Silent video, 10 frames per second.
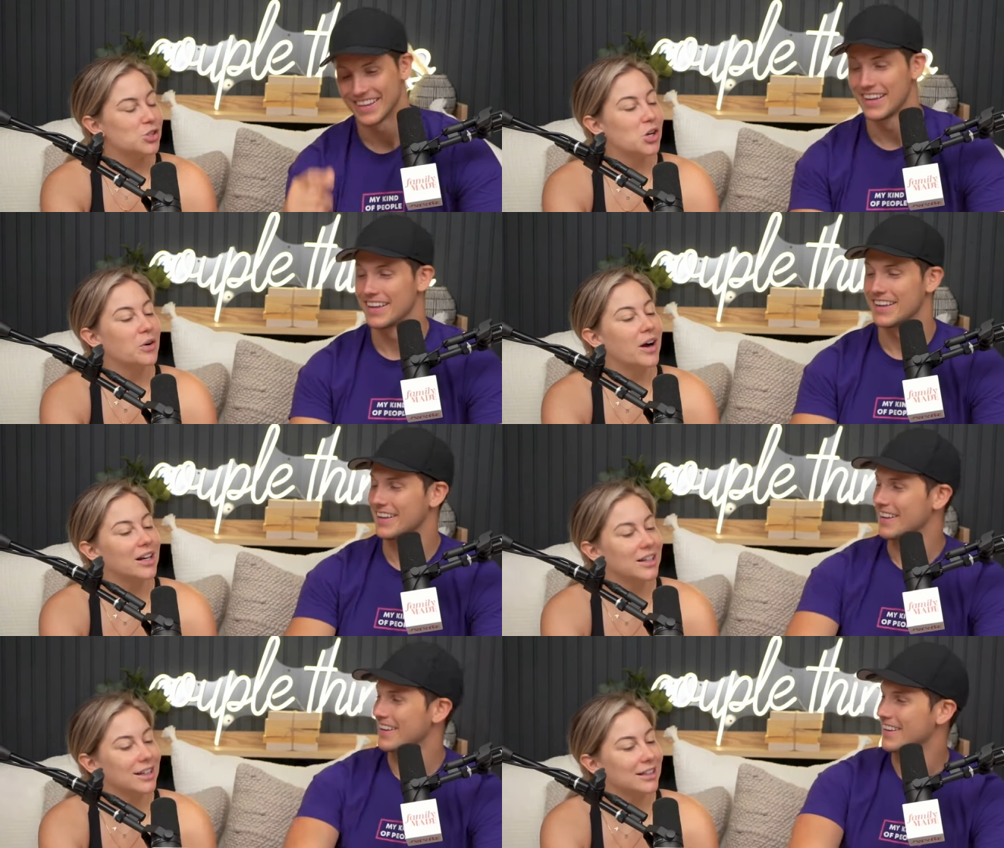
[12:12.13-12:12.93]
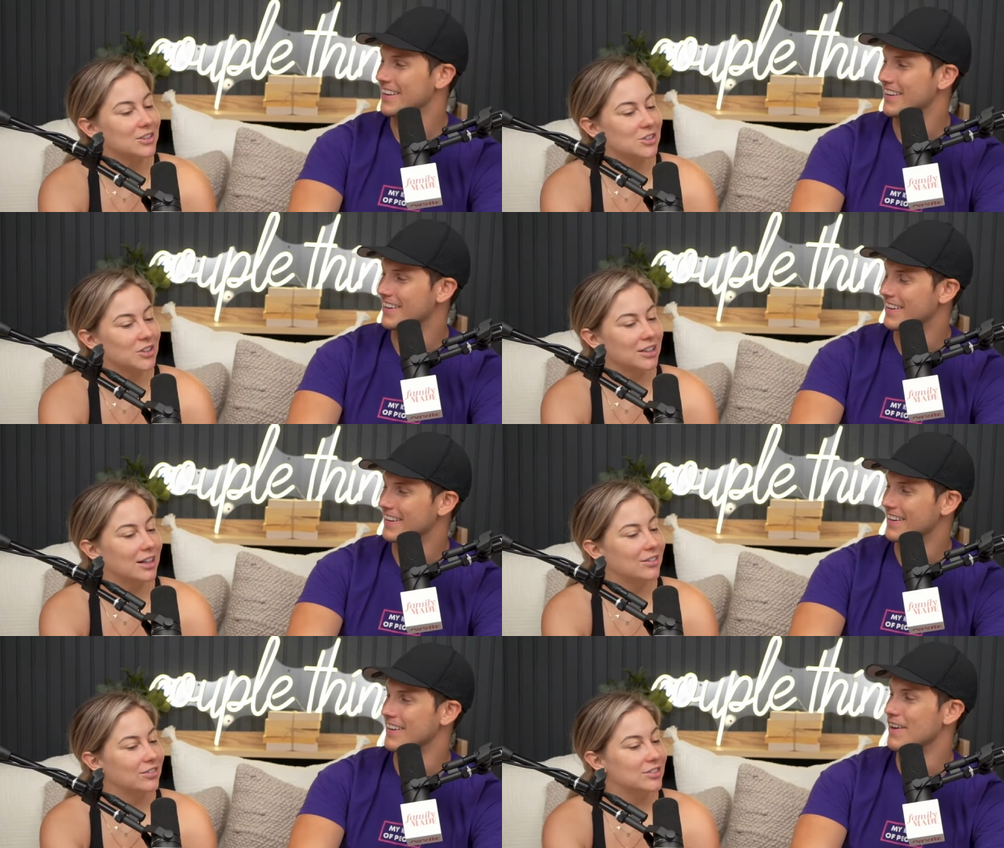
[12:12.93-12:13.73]
Speaker 1: show unconditional
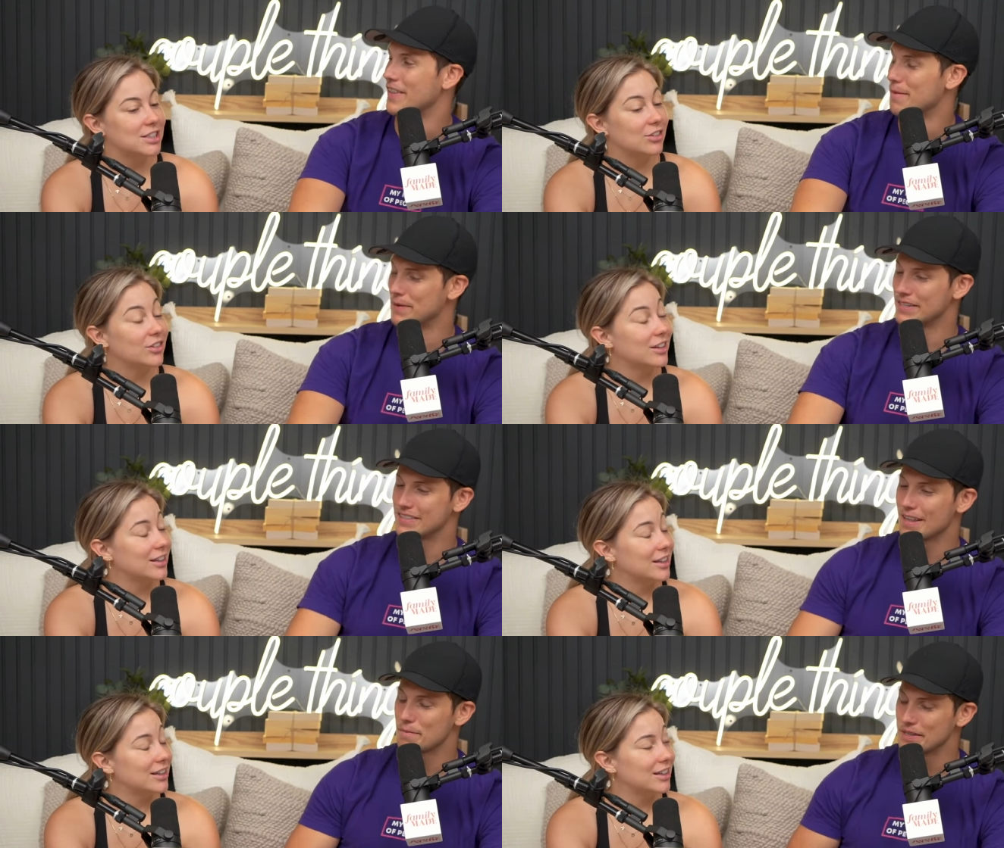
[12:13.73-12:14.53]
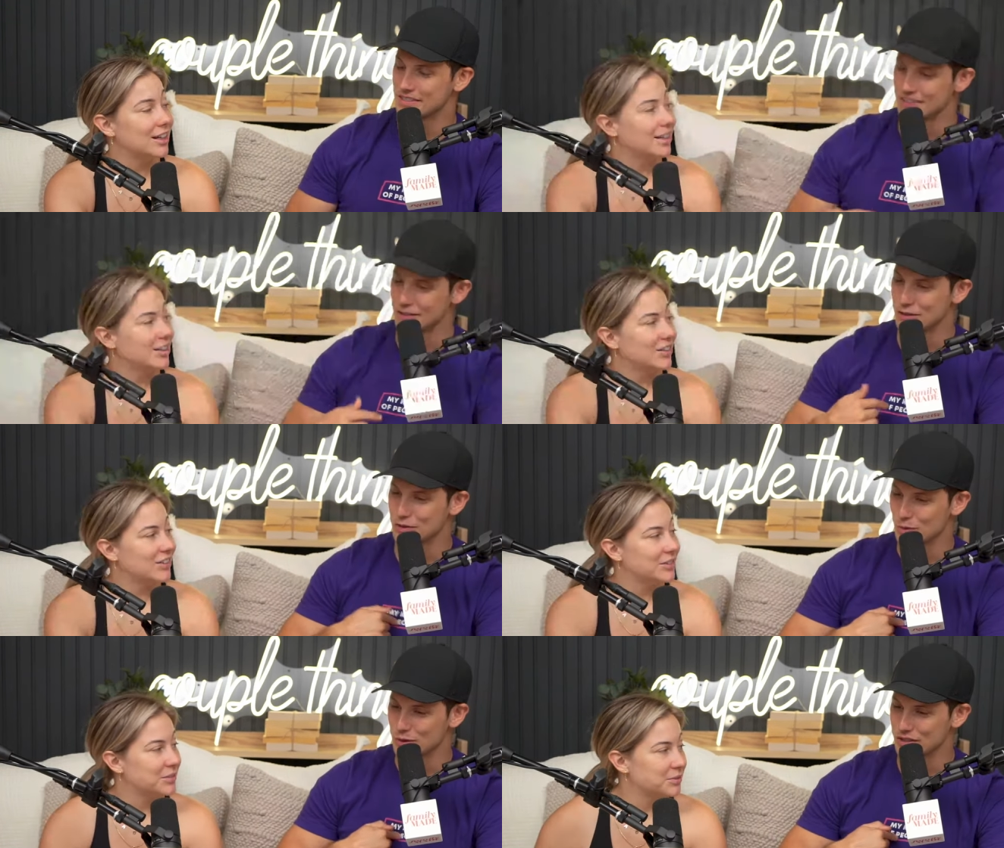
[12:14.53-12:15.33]
love no,
Speaker 2: that differently? Means, that means the
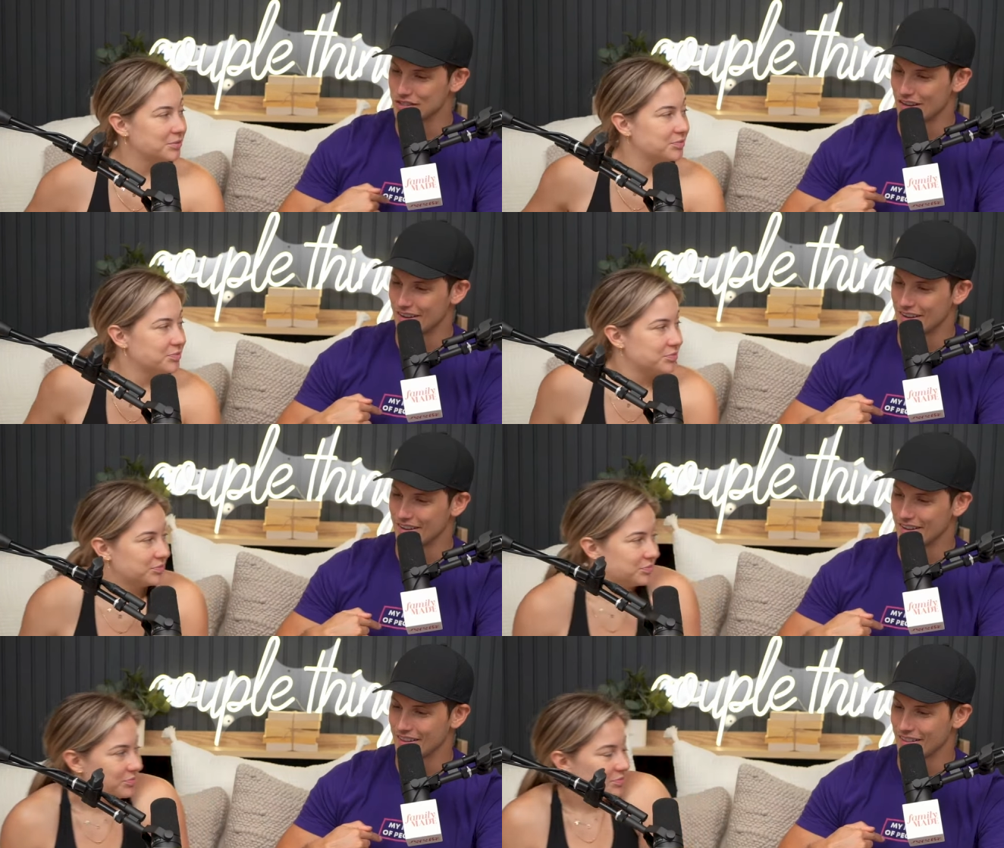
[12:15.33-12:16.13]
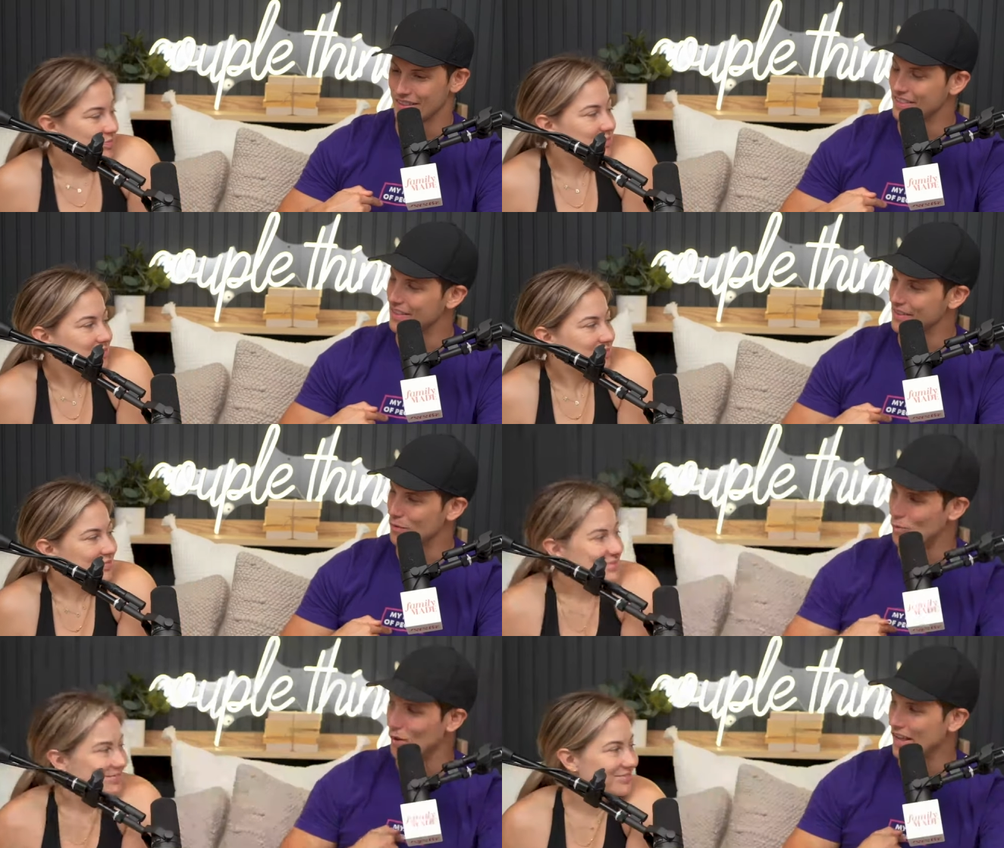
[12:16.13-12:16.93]
source, uh, the
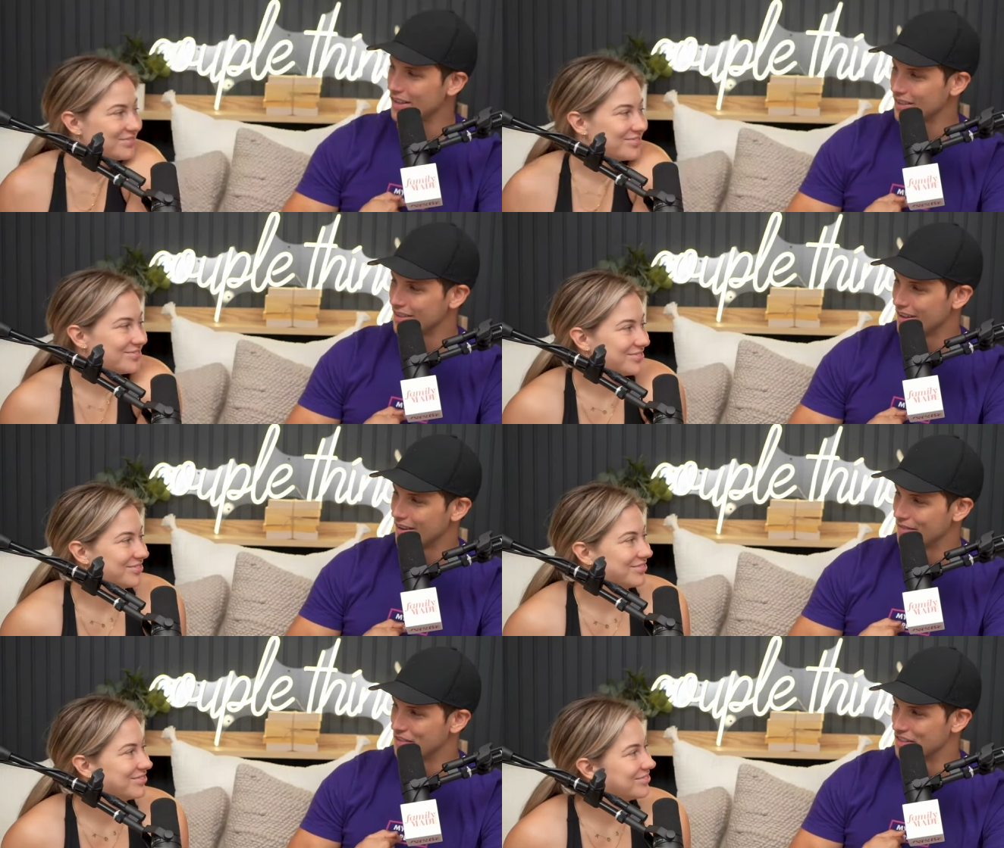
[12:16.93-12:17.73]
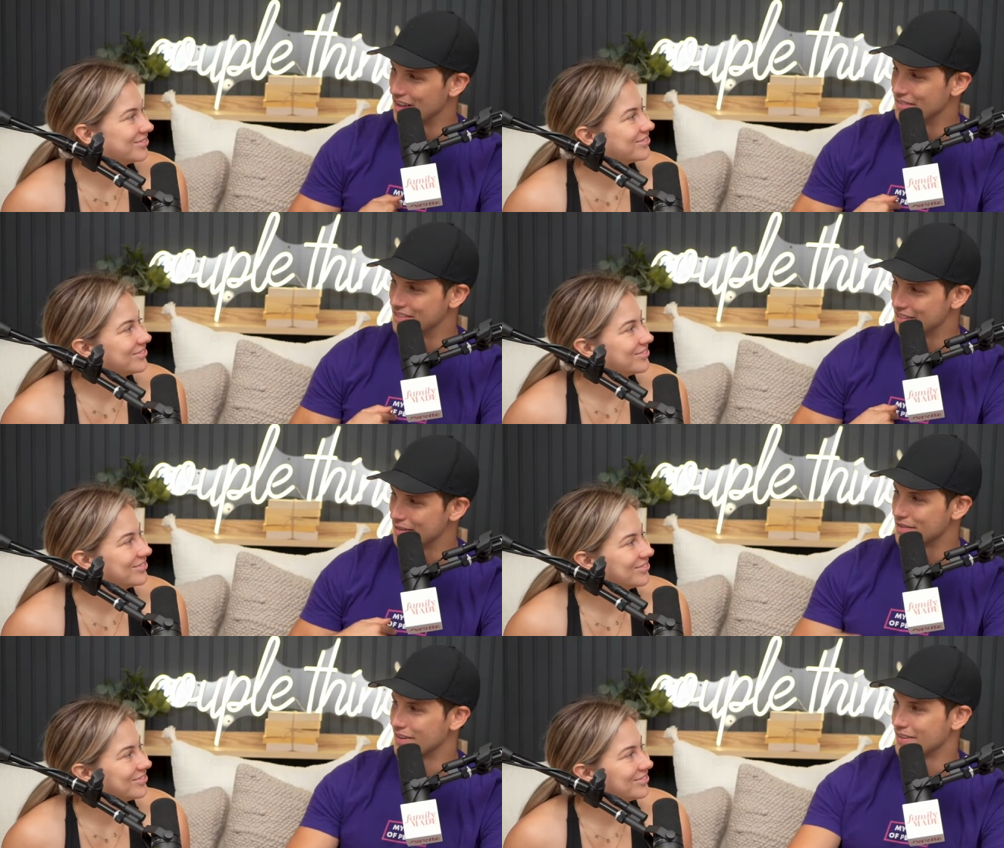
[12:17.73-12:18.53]
well of the love is
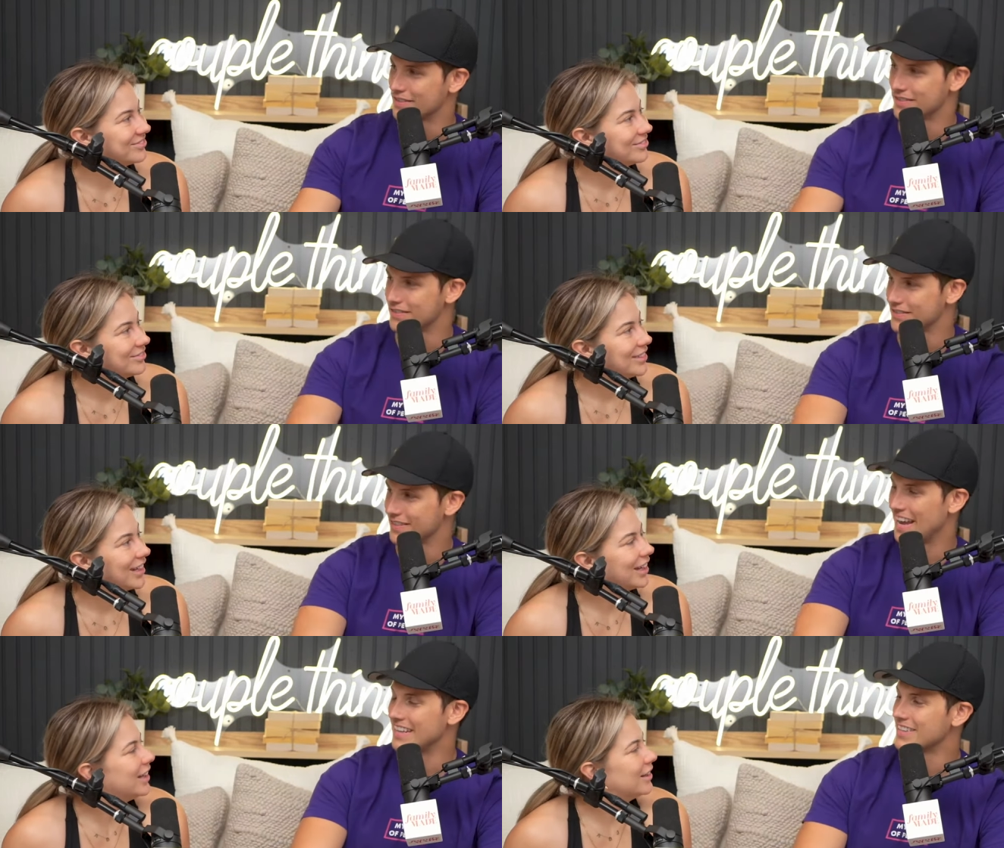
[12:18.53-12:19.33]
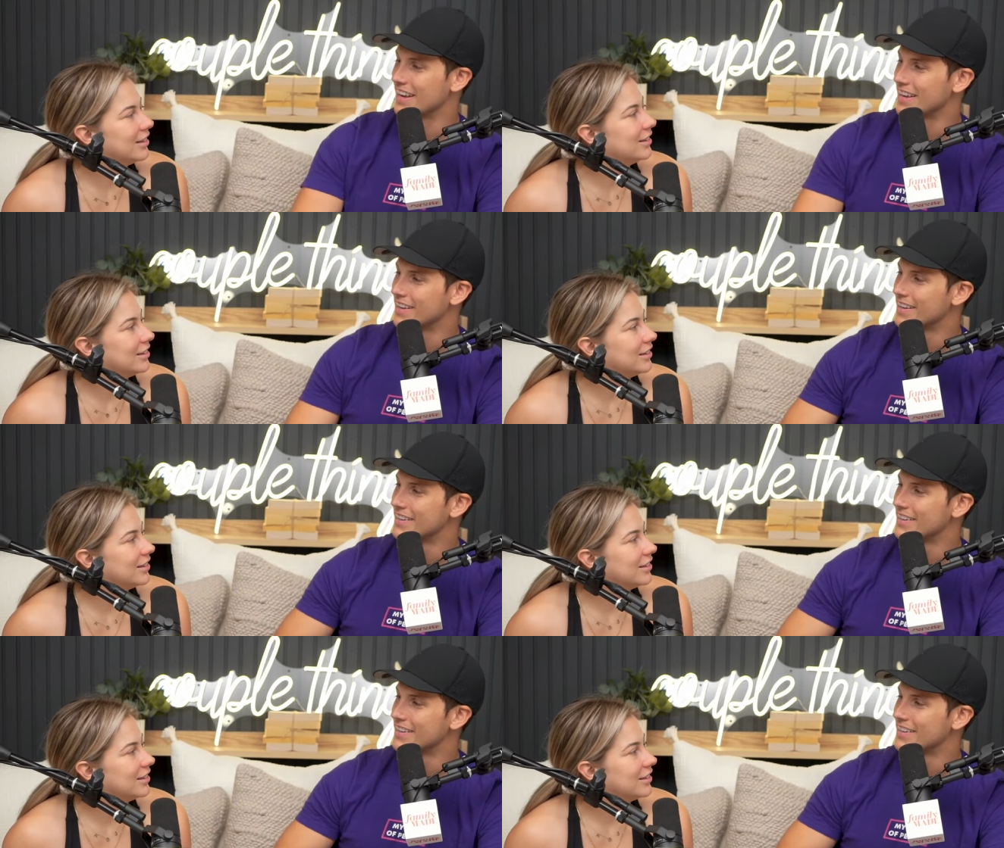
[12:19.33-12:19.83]
different. It's like